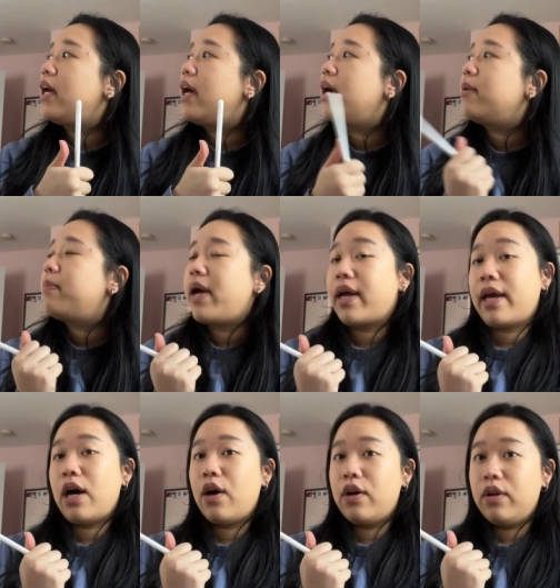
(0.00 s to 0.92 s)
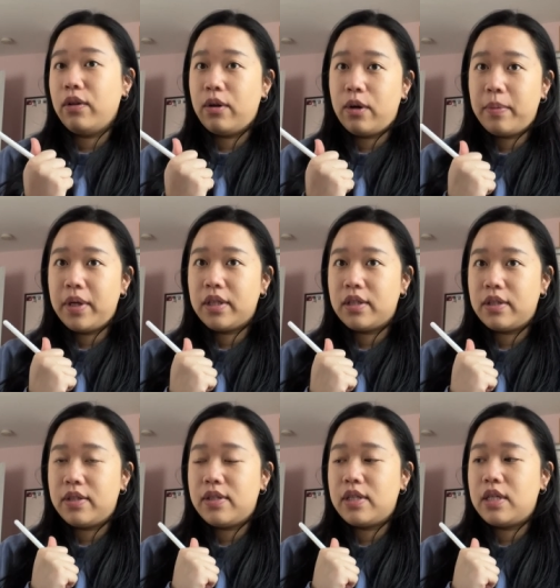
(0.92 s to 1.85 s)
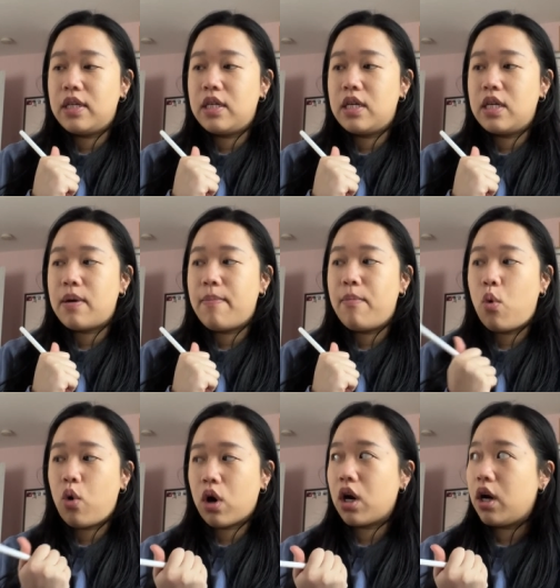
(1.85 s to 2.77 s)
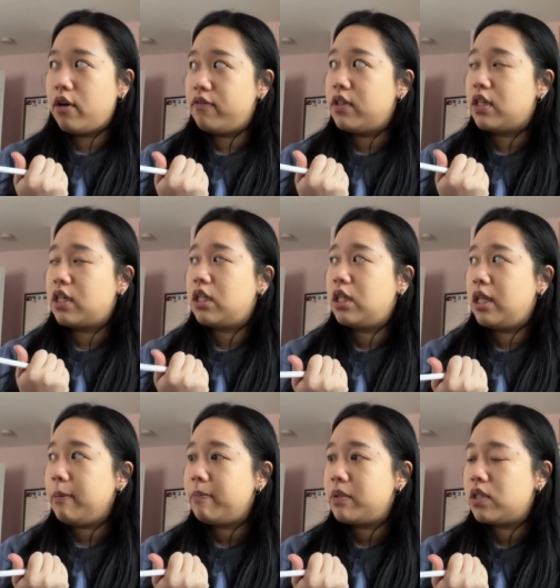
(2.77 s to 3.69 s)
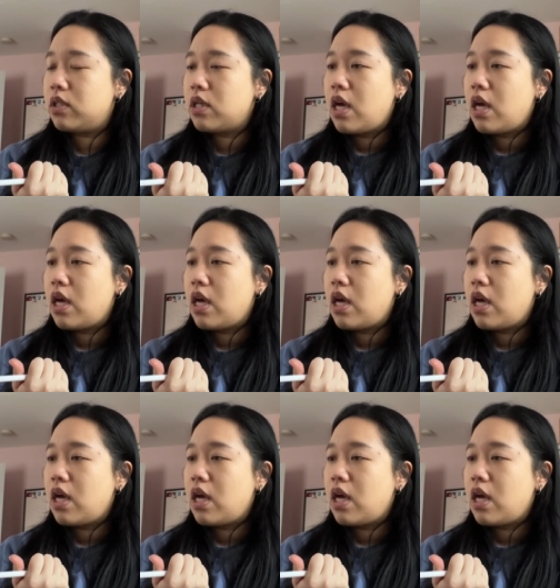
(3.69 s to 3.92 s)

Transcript: head back out in a little bit to see more of the clips.